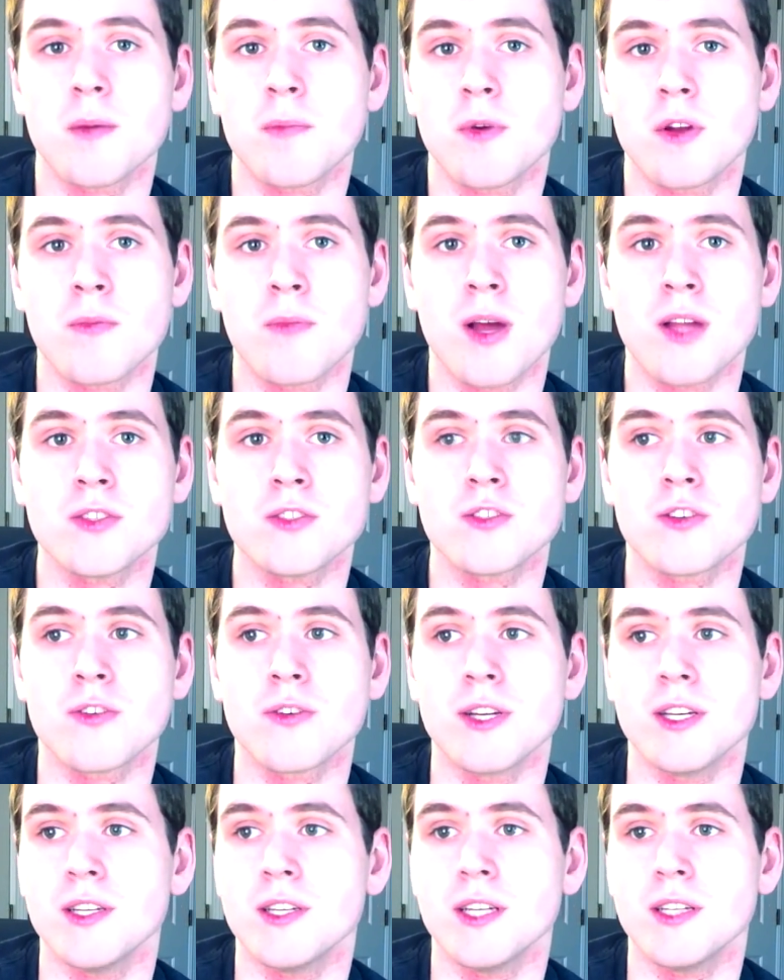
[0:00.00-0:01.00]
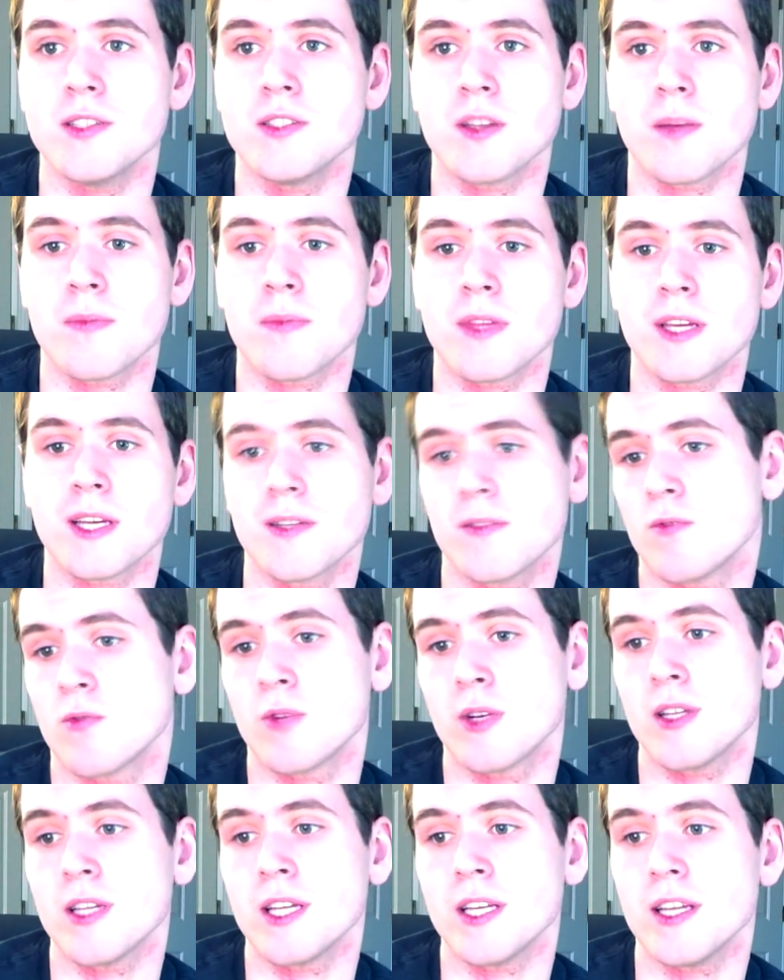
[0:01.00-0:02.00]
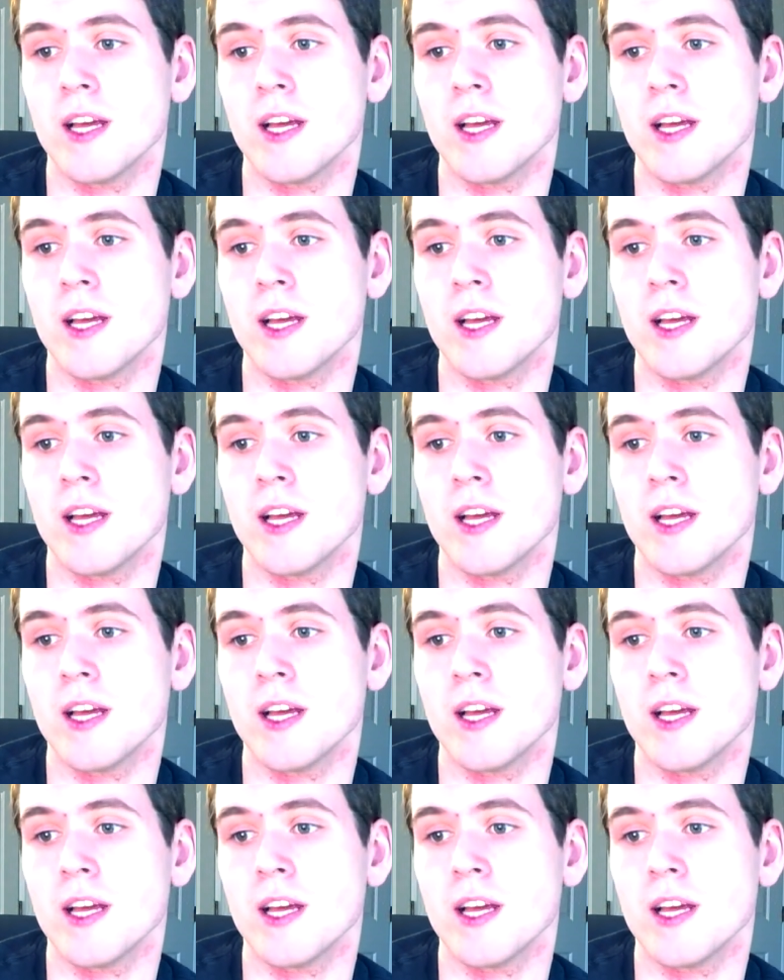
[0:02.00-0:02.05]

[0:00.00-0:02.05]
up on Monster and did something really